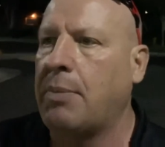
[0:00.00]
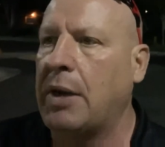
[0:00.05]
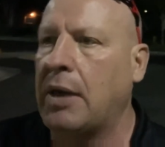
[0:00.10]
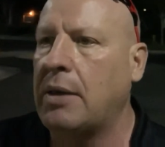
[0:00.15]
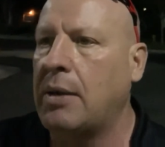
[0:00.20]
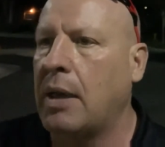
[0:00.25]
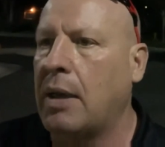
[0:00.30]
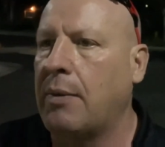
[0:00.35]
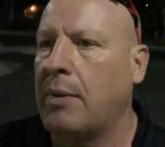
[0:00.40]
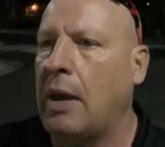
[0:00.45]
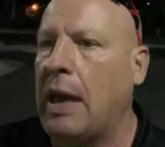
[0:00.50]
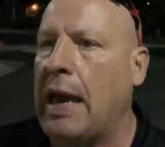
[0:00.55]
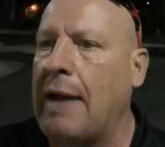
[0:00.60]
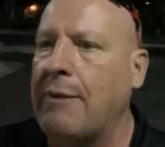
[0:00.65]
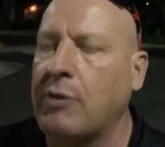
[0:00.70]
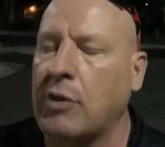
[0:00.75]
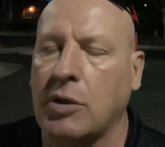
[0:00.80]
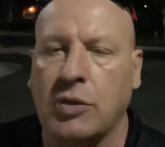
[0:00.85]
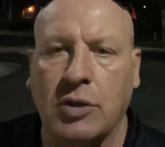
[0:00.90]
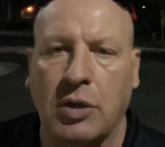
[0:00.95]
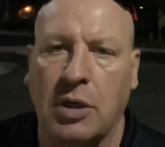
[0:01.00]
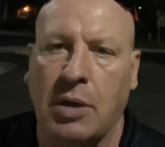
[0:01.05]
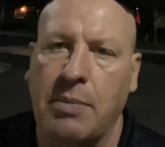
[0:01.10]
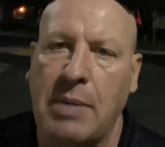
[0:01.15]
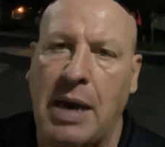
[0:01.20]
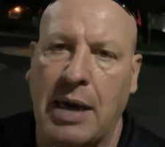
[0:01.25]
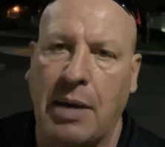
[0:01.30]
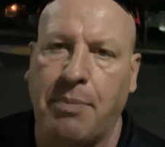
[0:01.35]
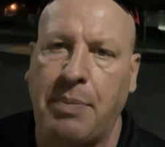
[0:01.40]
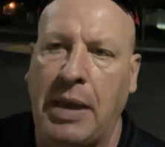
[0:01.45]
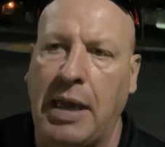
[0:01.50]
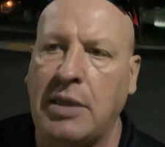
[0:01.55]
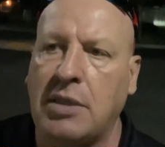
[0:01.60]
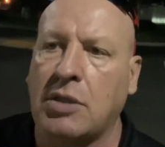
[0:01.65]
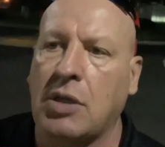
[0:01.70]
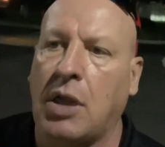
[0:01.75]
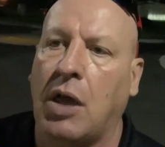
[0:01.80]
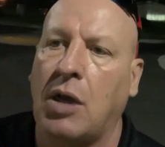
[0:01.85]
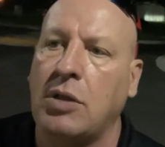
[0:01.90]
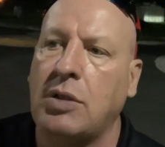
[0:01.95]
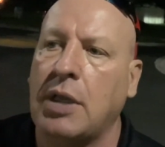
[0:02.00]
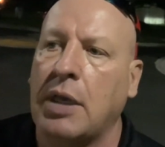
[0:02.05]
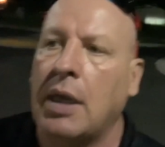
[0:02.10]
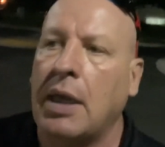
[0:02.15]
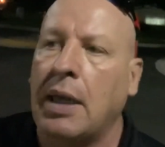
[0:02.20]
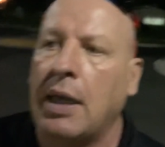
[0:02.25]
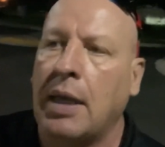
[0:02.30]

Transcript: but after a certain amount of page loads,